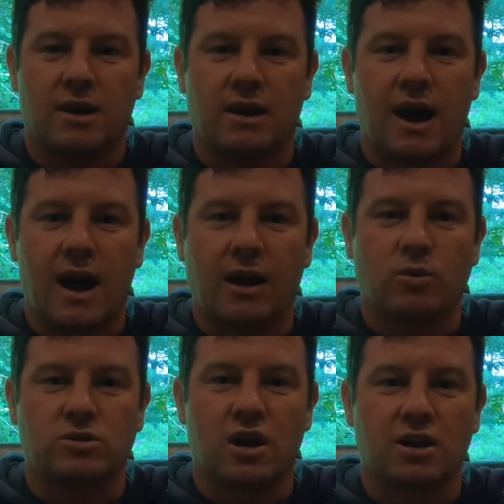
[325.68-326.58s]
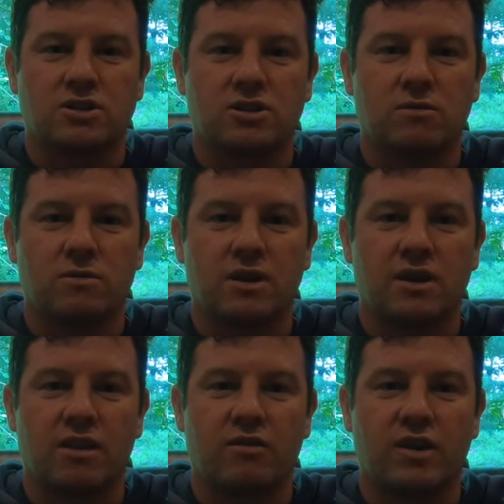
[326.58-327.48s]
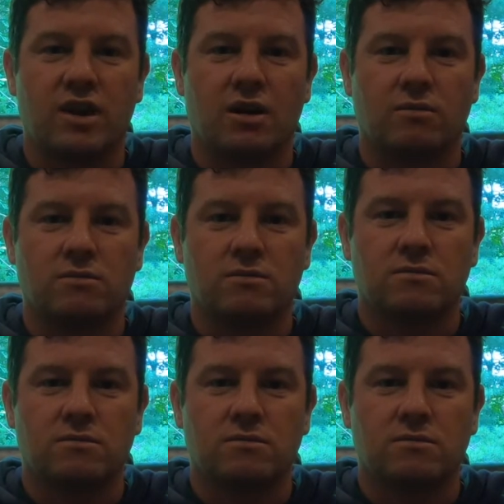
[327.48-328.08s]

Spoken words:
And I will talk to you in another video.